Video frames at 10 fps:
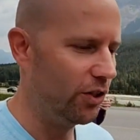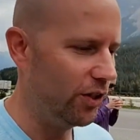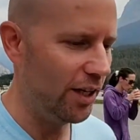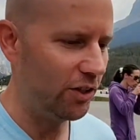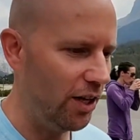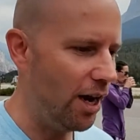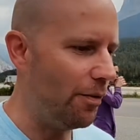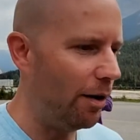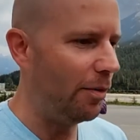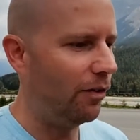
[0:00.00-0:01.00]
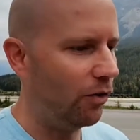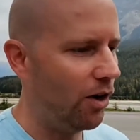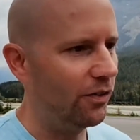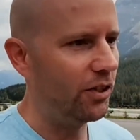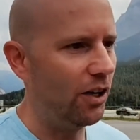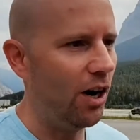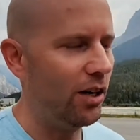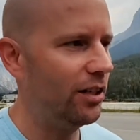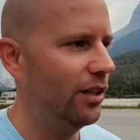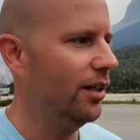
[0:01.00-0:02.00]
So yesterday we had a bit of a rough
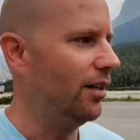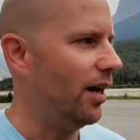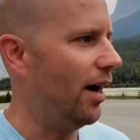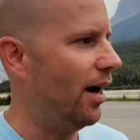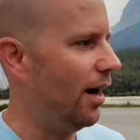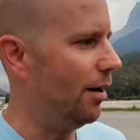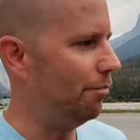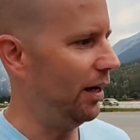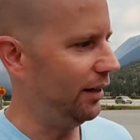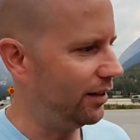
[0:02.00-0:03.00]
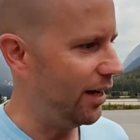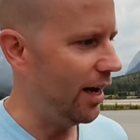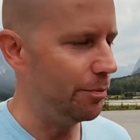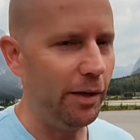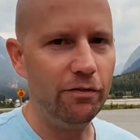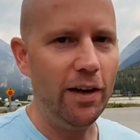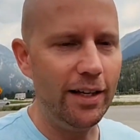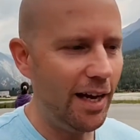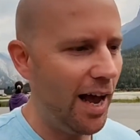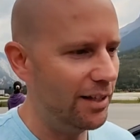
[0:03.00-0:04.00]
start, but today's been
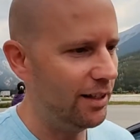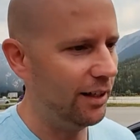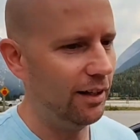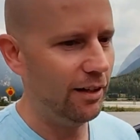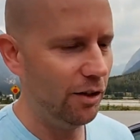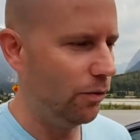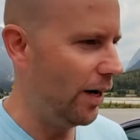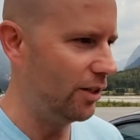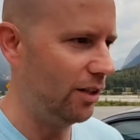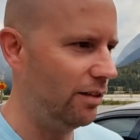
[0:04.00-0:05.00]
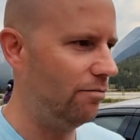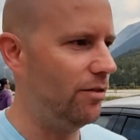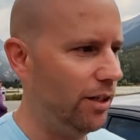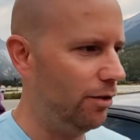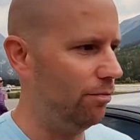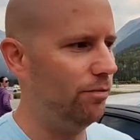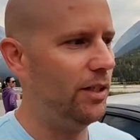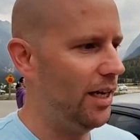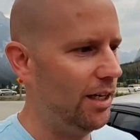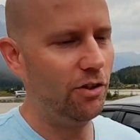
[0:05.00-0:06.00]
fantastic. And the rest of the
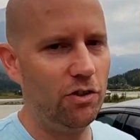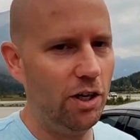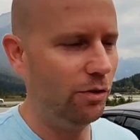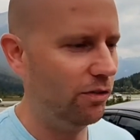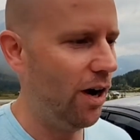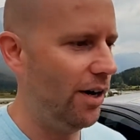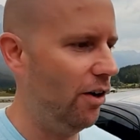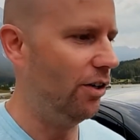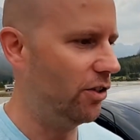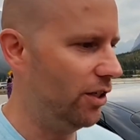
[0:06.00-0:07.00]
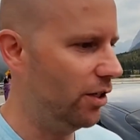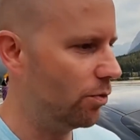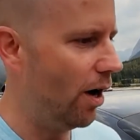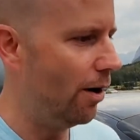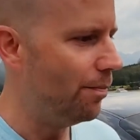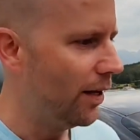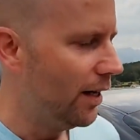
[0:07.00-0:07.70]
day yesterday was fine, honestly, as well.